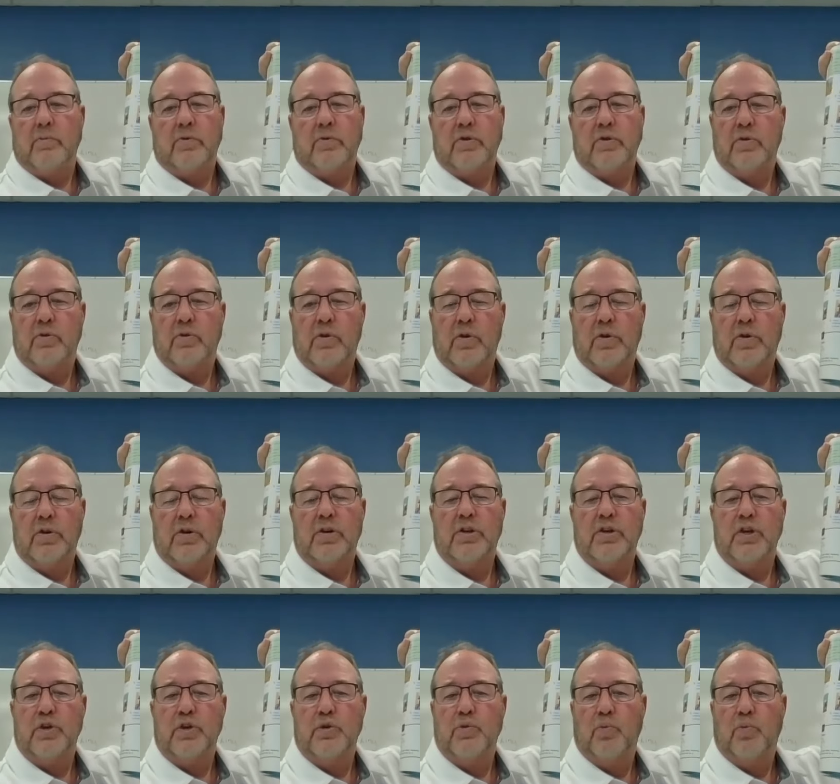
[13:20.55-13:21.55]
You're going to
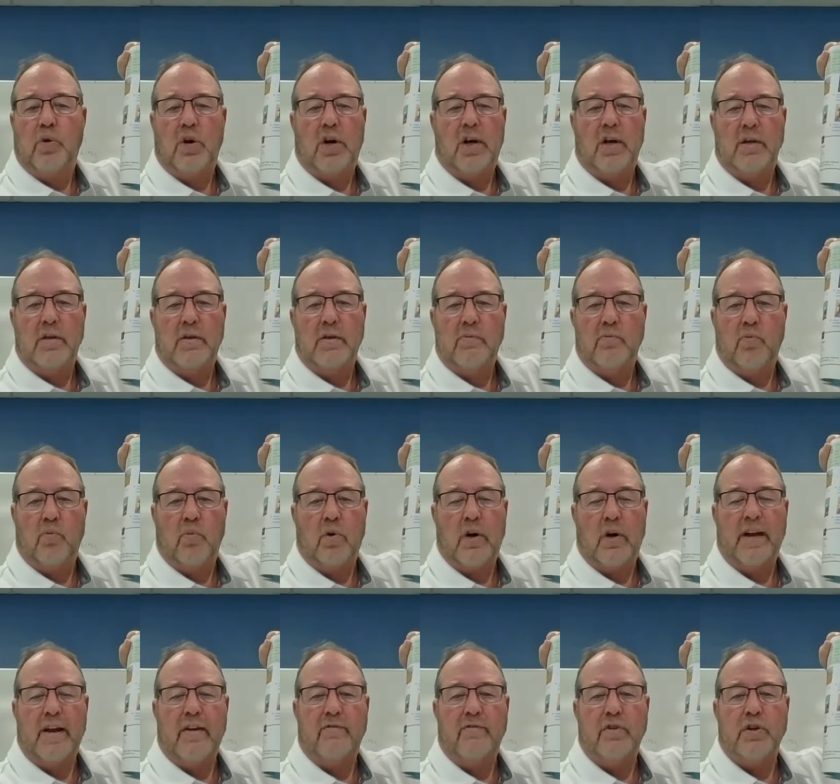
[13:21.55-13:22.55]
do one,
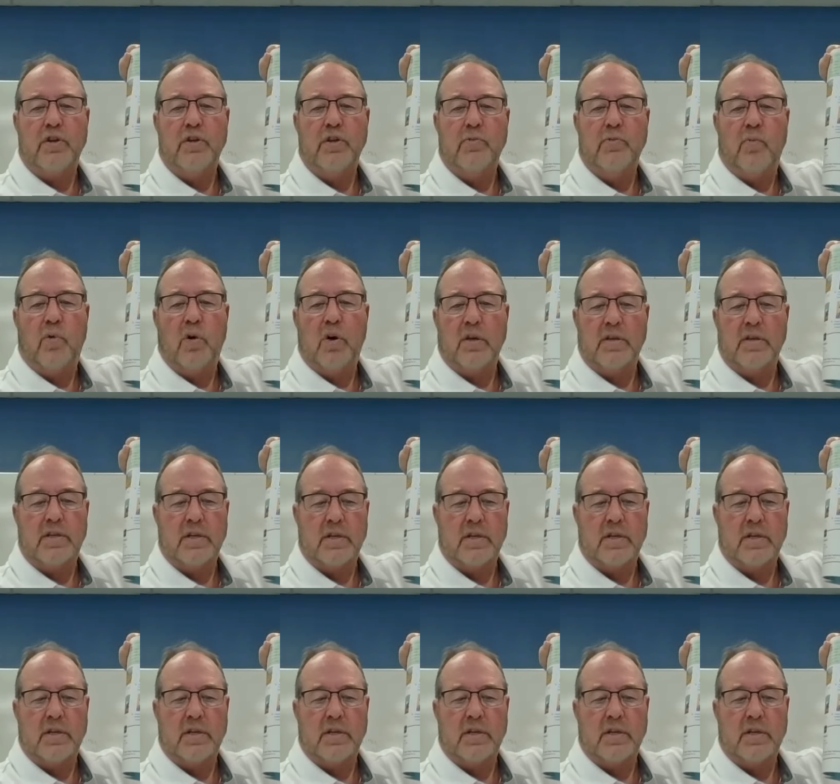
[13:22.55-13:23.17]
whatever you want